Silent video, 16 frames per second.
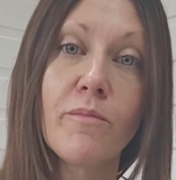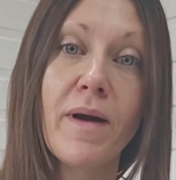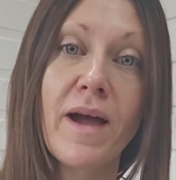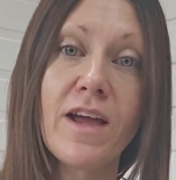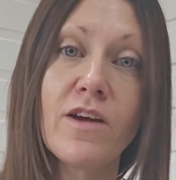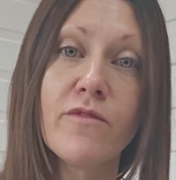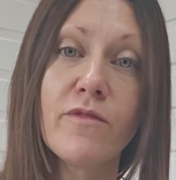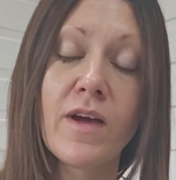
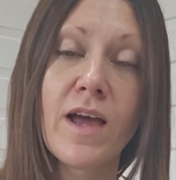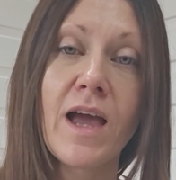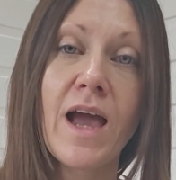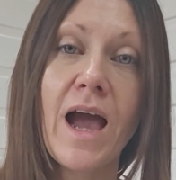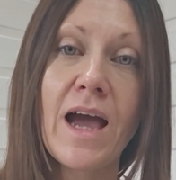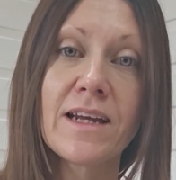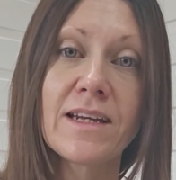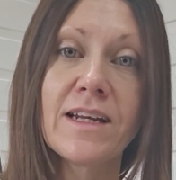may have
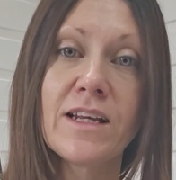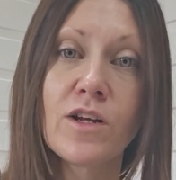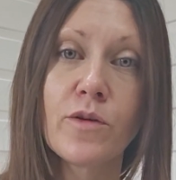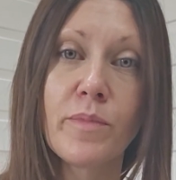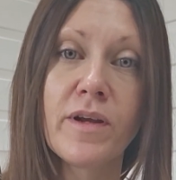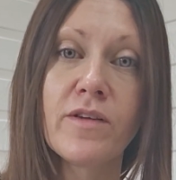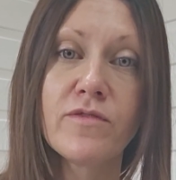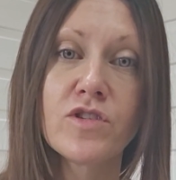had a little
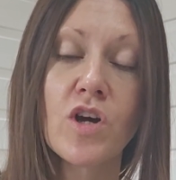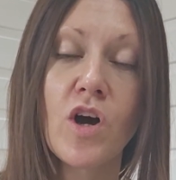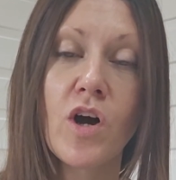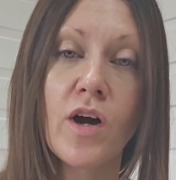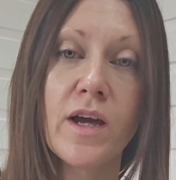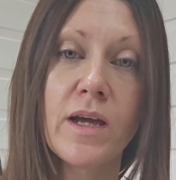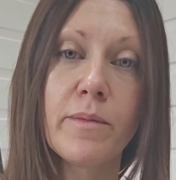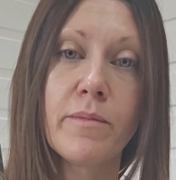bit of
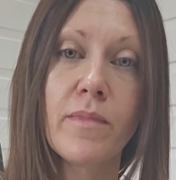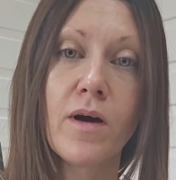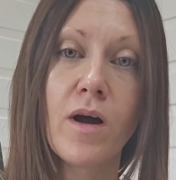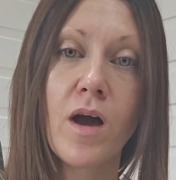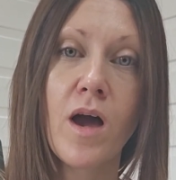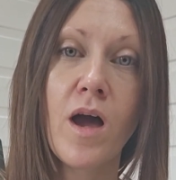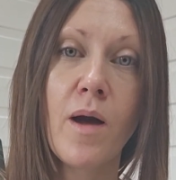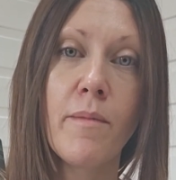time
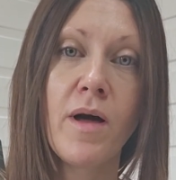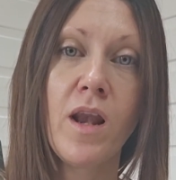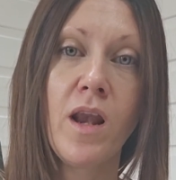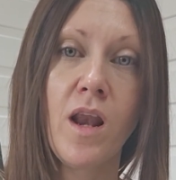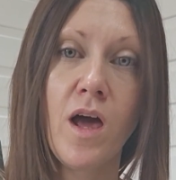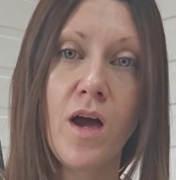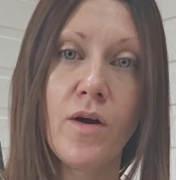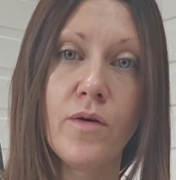
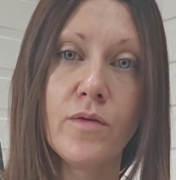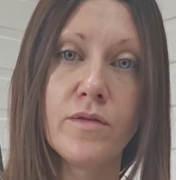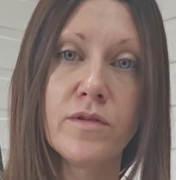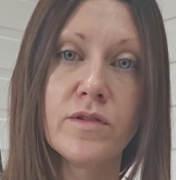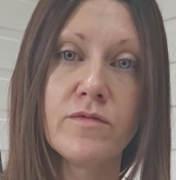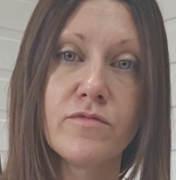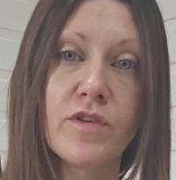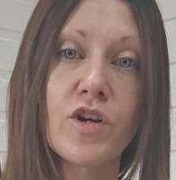
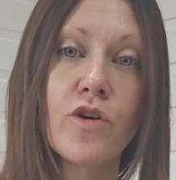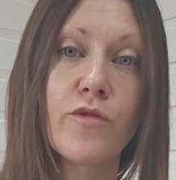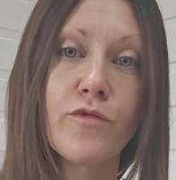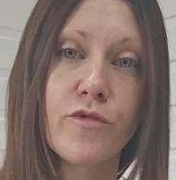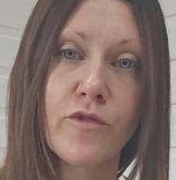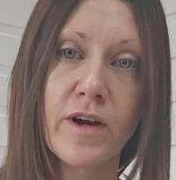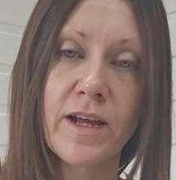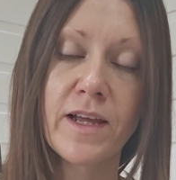alone
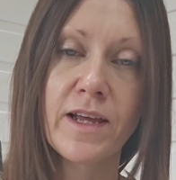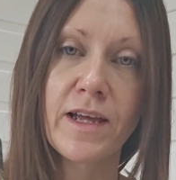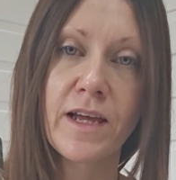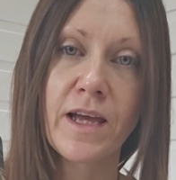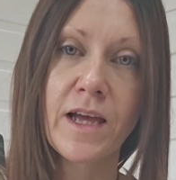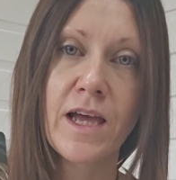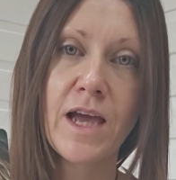recovering,